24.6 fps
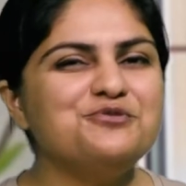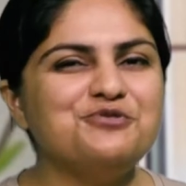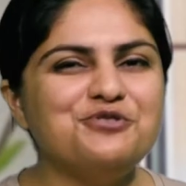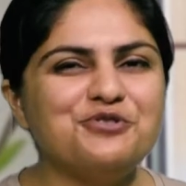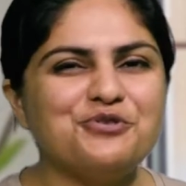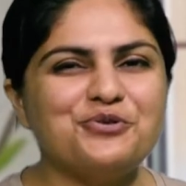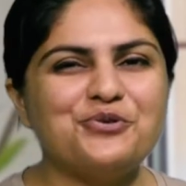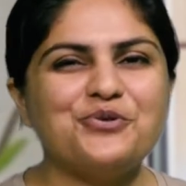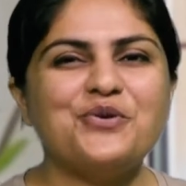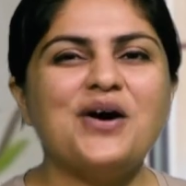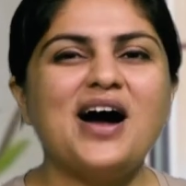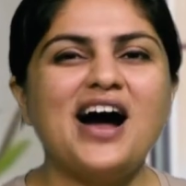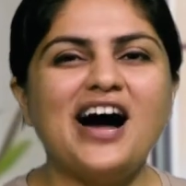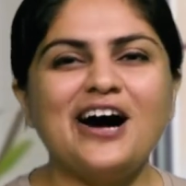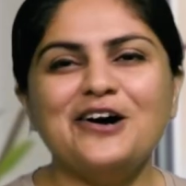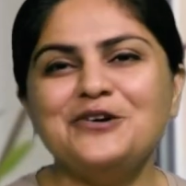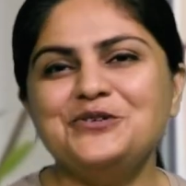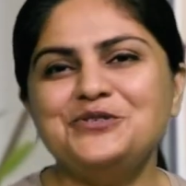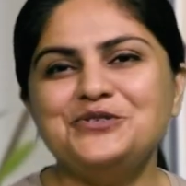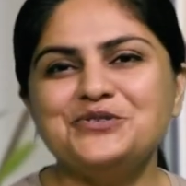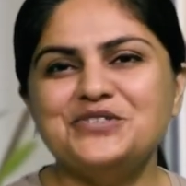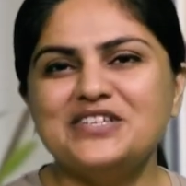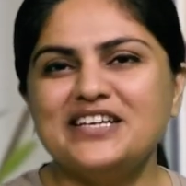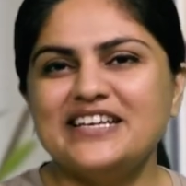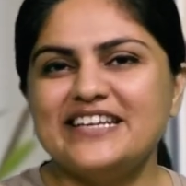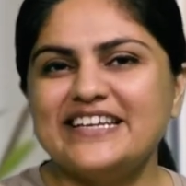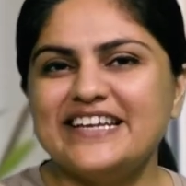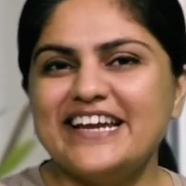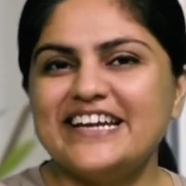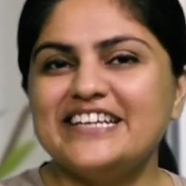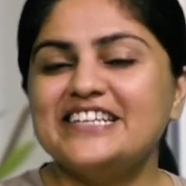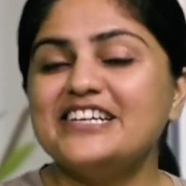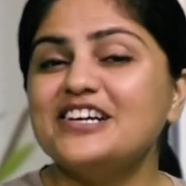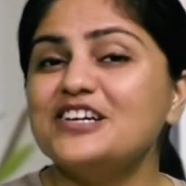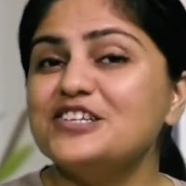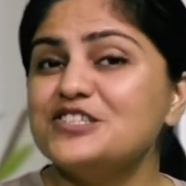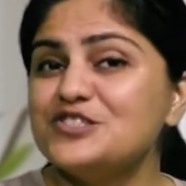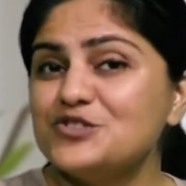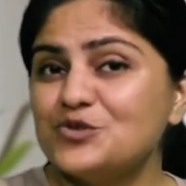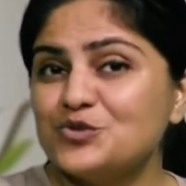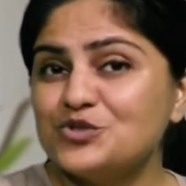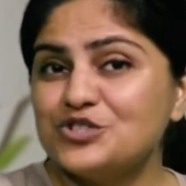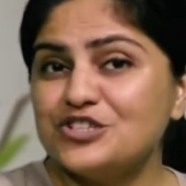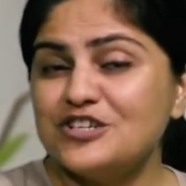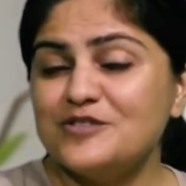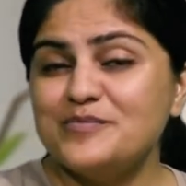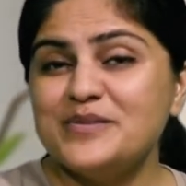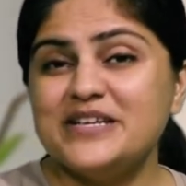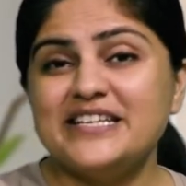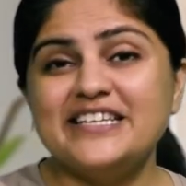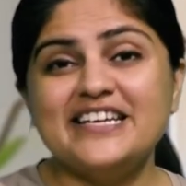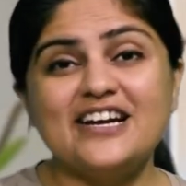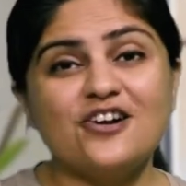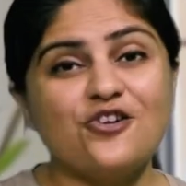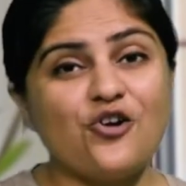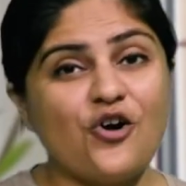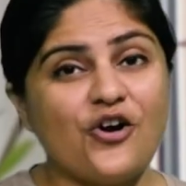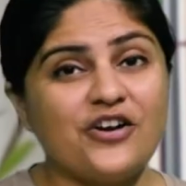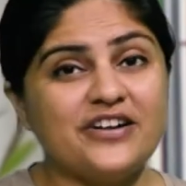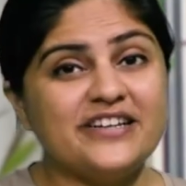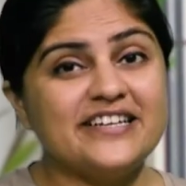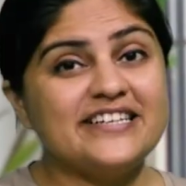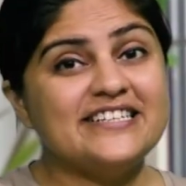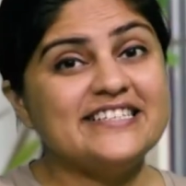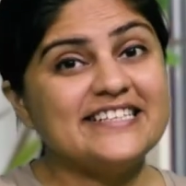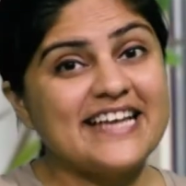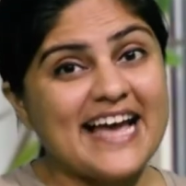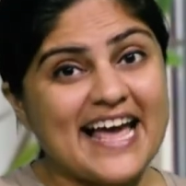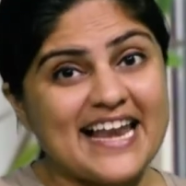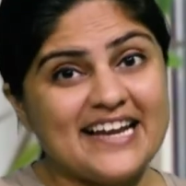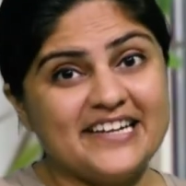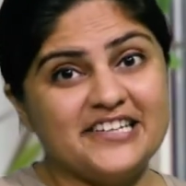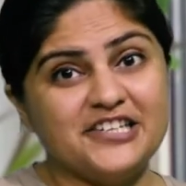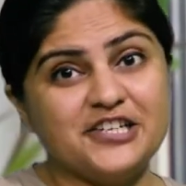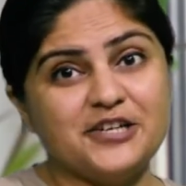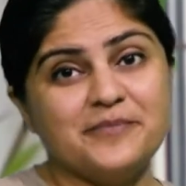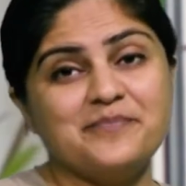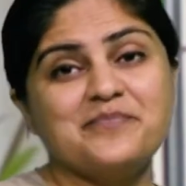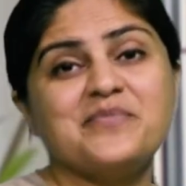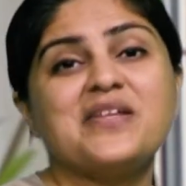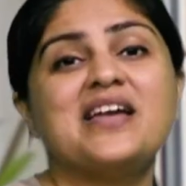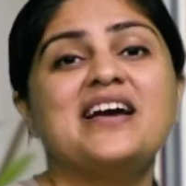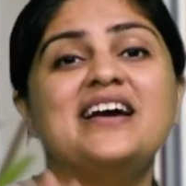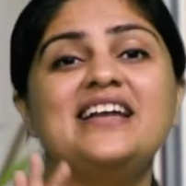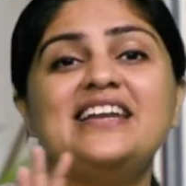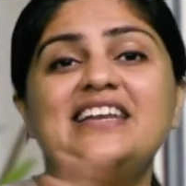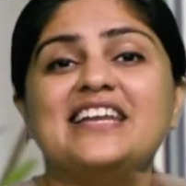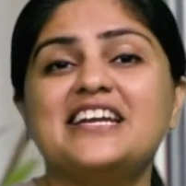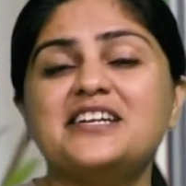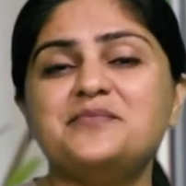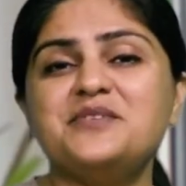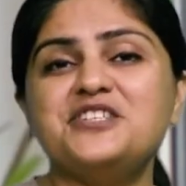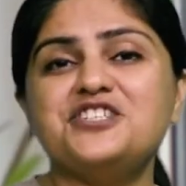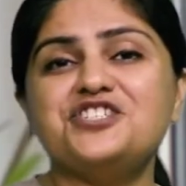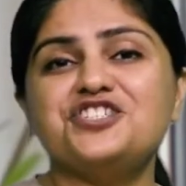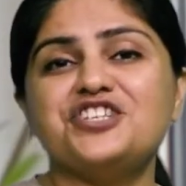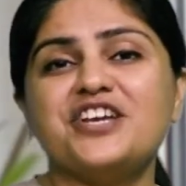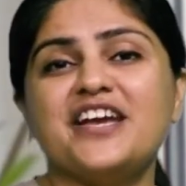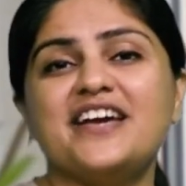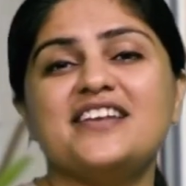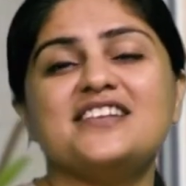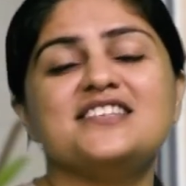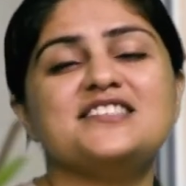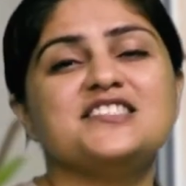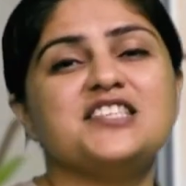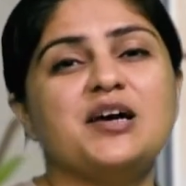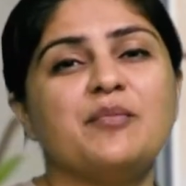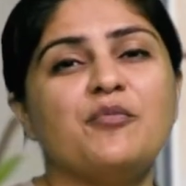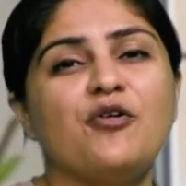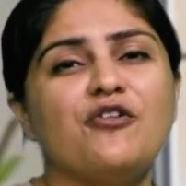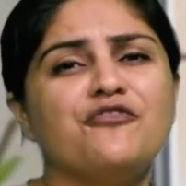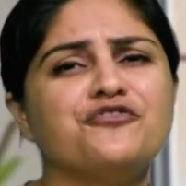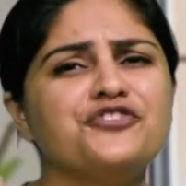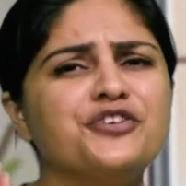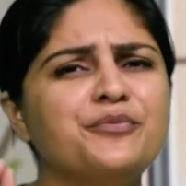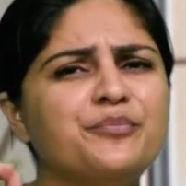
know how to create a social media content calendar. Let me share some of the